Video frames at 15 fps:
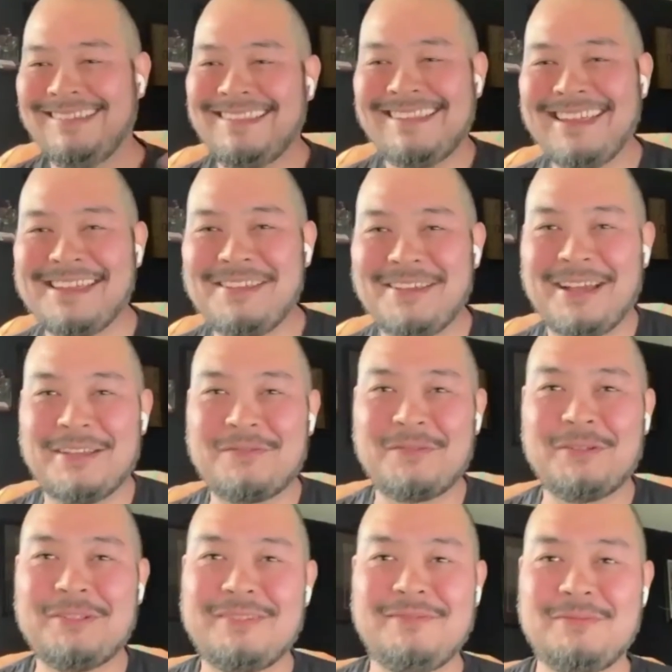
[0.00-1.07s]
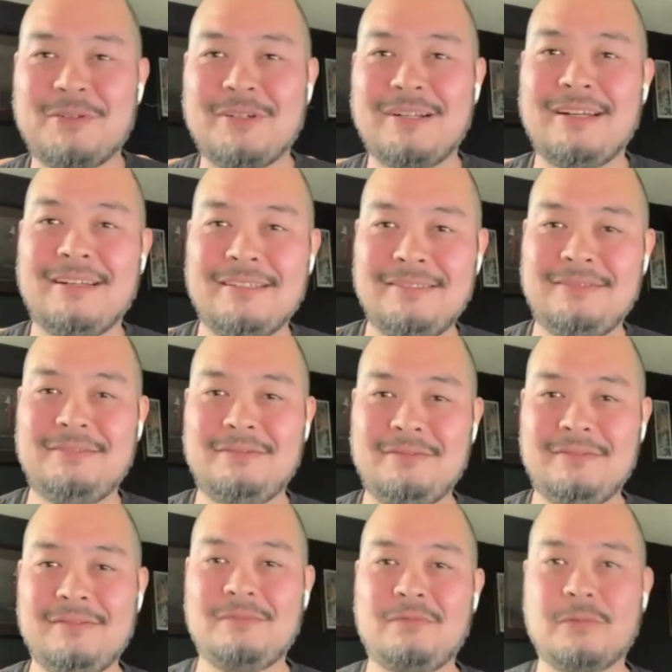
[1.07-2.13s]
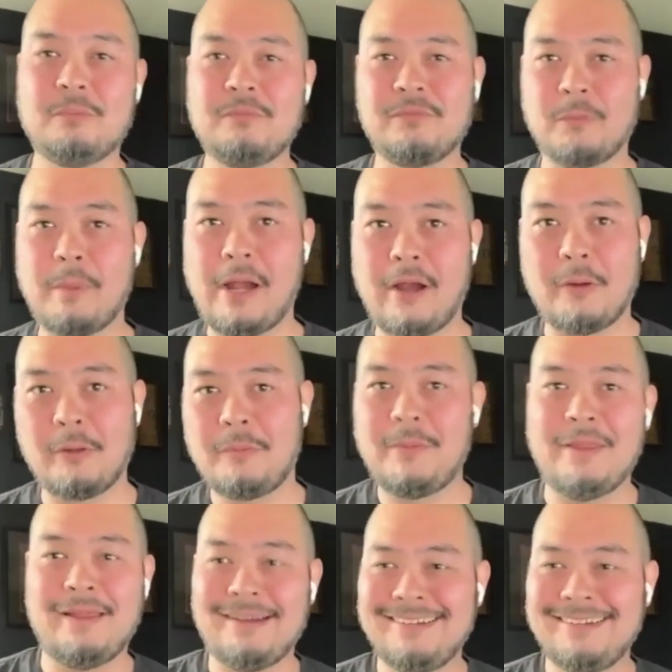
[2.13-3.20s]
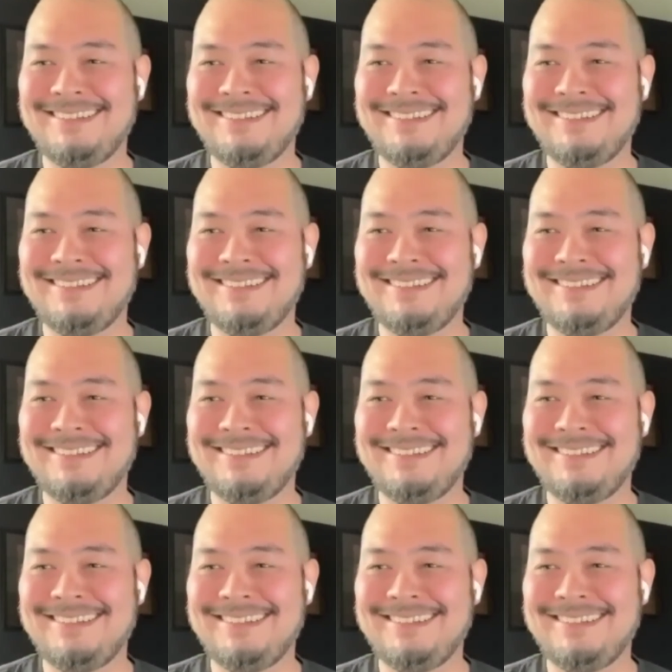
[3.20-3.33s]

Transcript: Thank you guys for bearing with me there.